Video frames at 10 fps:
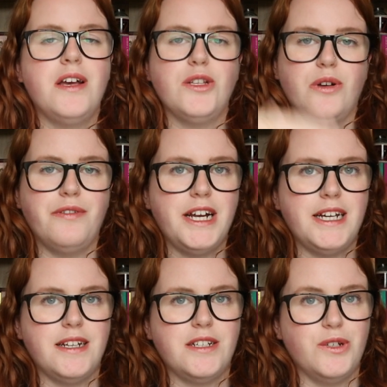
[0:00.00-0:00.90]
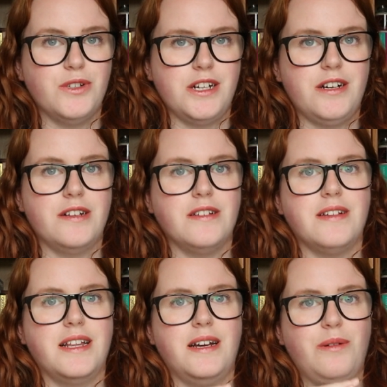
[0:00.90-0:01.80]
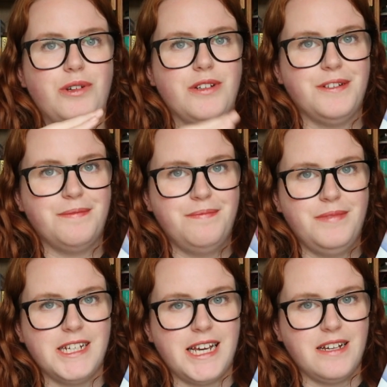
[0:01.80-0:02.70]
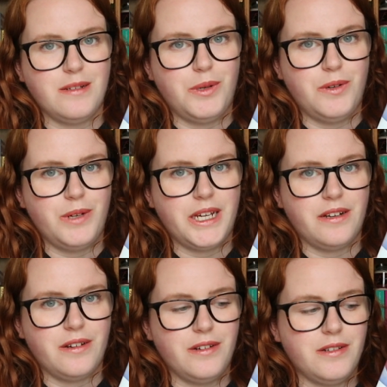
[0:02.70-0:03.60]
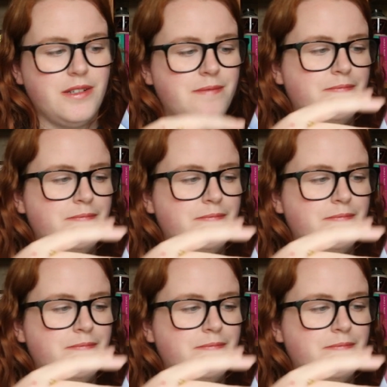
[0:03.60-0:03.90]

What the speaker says: So I rated it 2 stars, and that was To Gaze Upon Wicked Gods.